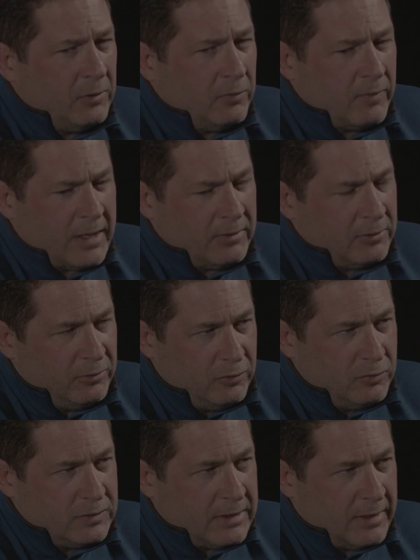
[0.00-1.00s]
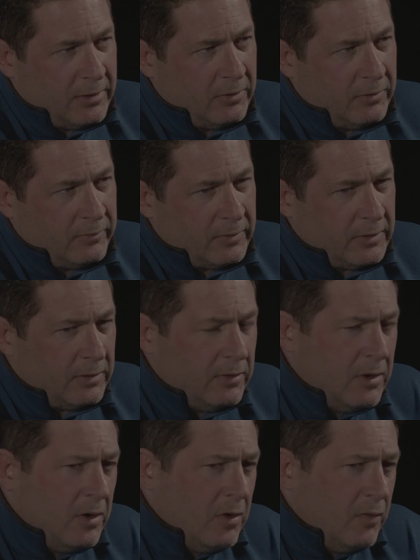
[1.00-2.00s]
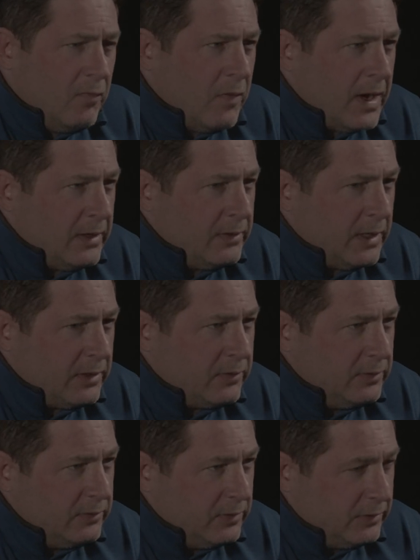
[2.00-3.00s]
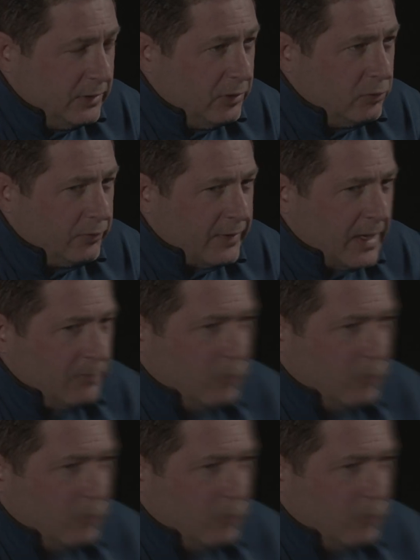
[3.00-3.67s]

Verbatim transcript: you know, writing the newsletters and then writing like the, the legal